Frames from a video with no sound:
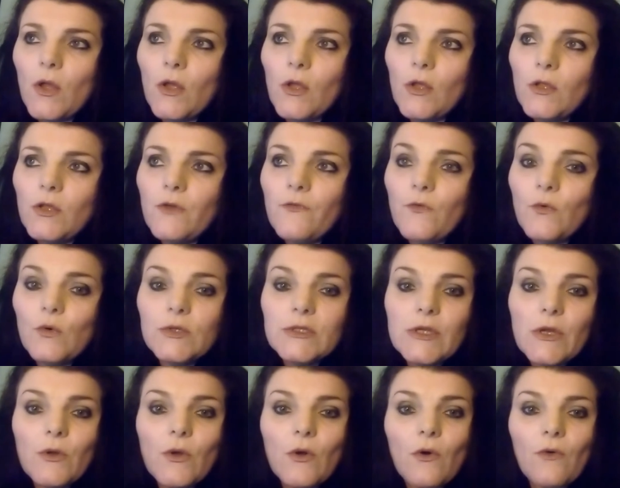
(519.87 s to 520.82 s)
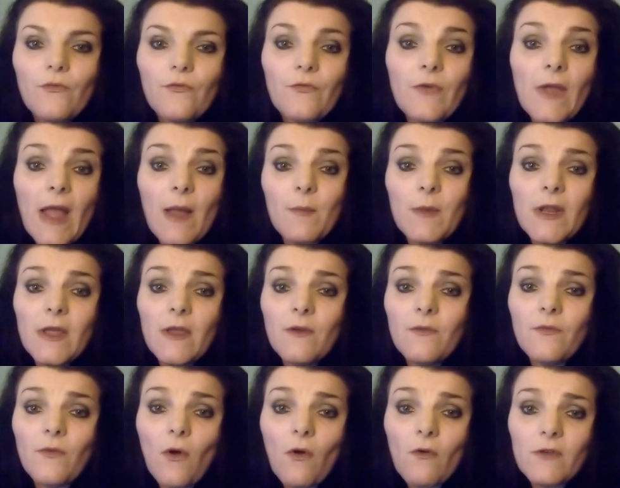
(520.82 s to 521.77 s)
You've also got family
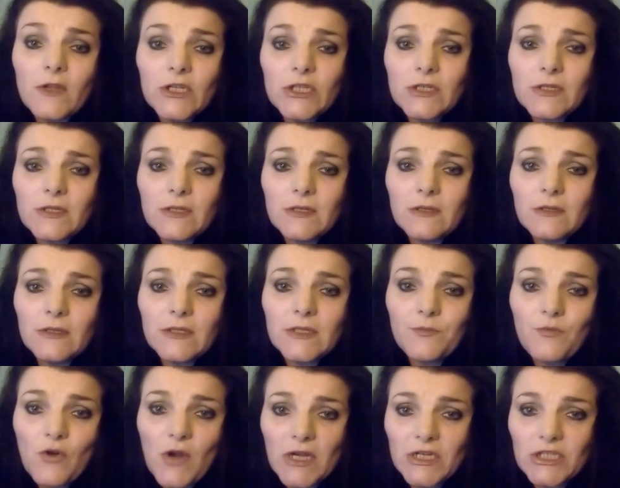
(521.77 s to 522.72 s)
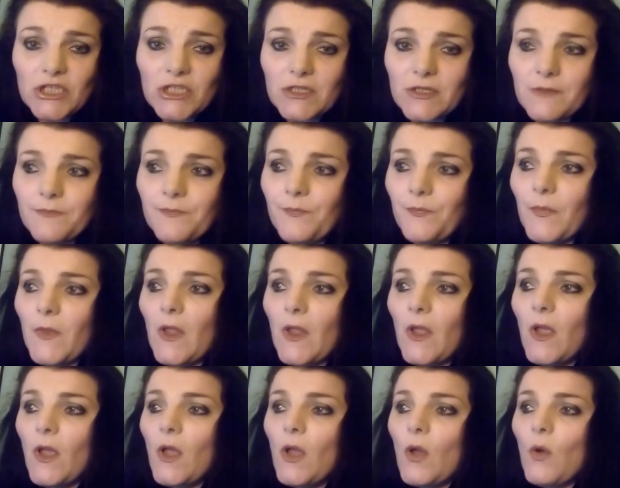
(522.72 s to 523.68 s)
of origin depression,
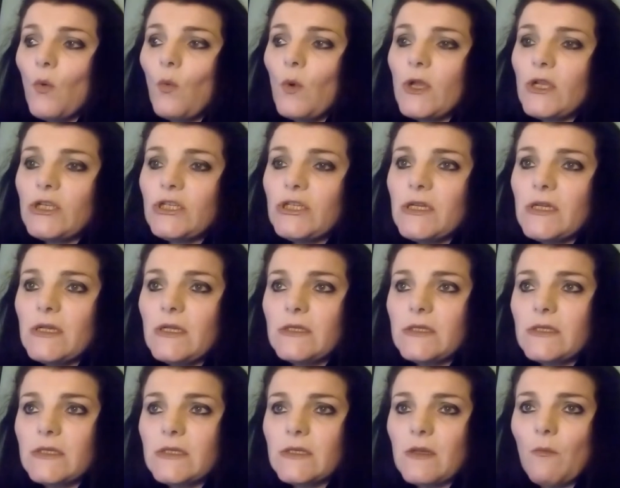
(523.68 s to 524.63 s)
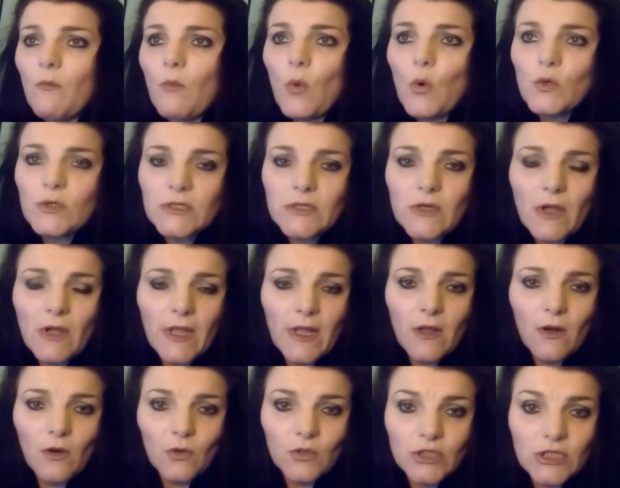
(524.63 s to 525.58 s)
which is more
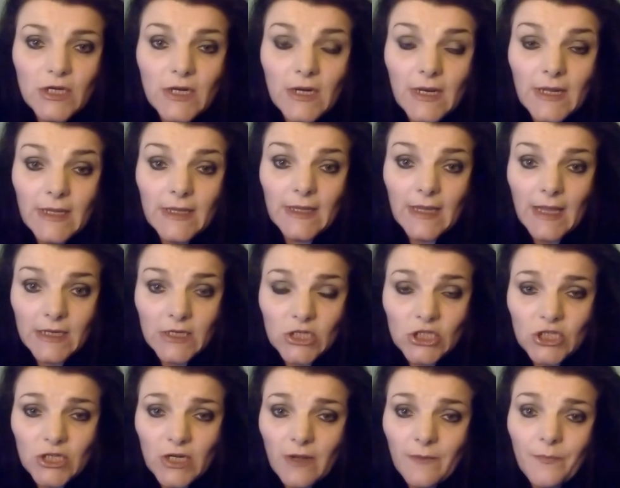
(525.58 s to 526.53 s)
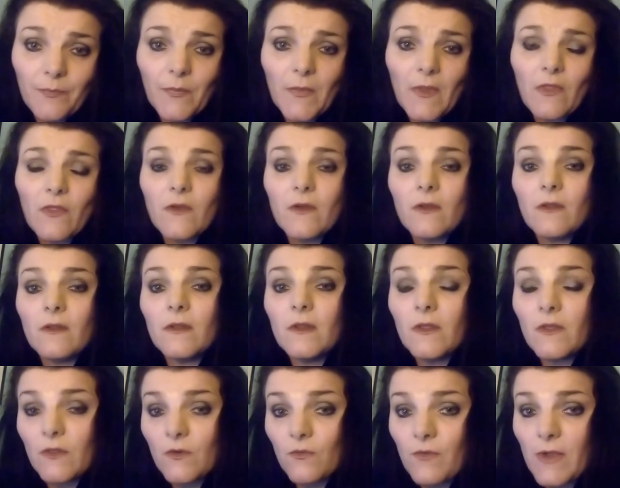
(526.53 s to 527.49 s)
psychological in nature
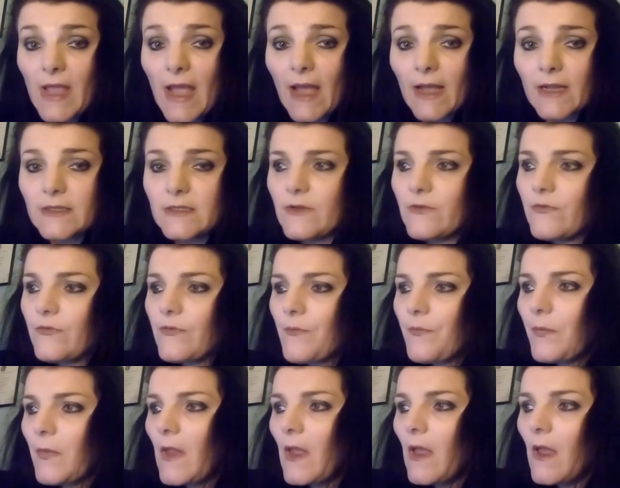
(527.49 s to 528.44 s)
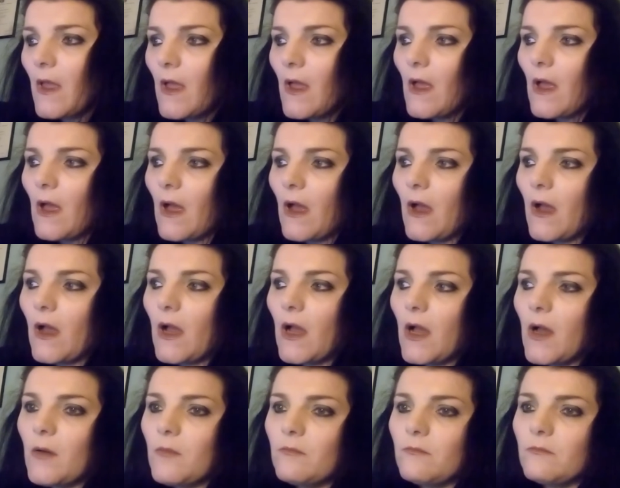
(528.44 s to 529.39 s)
than the reactive.
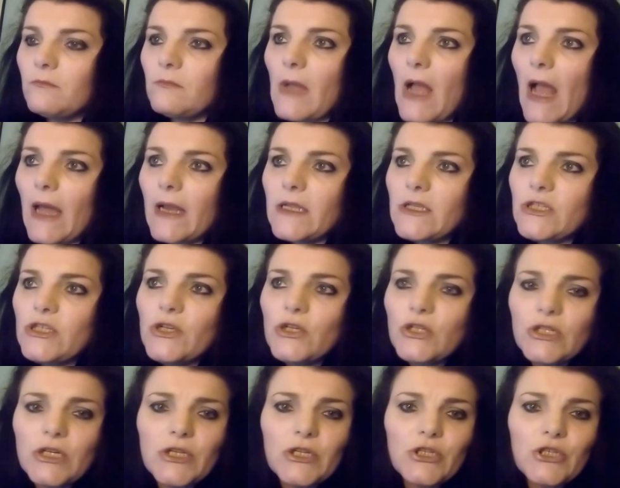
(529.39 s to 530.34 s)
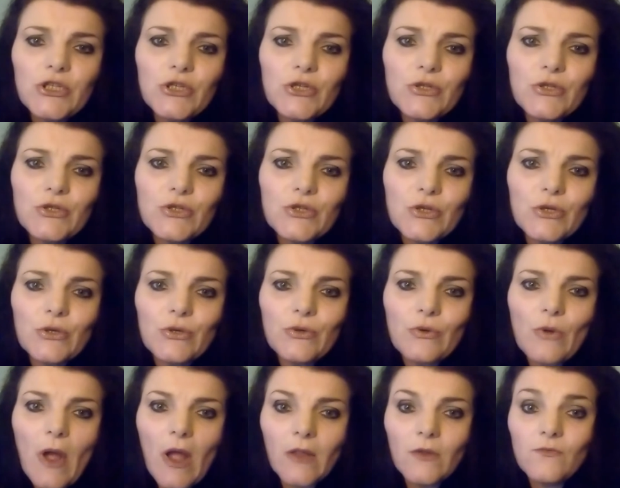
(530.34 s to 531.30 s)
And it's usually due
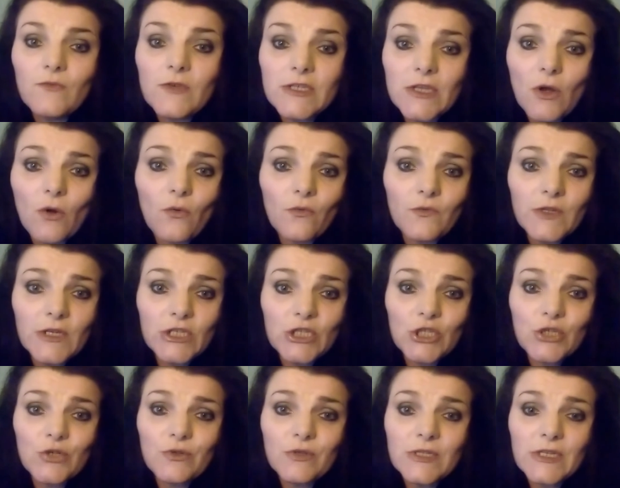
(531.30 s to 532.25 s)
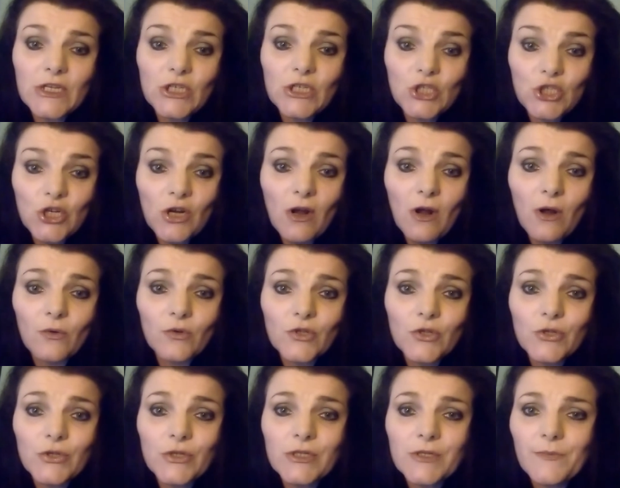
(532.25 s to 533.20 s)
to unresolved issues in
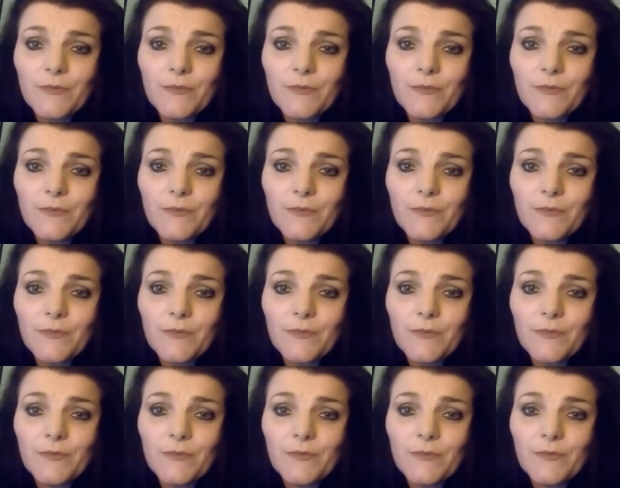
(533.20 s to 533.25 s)
childhood.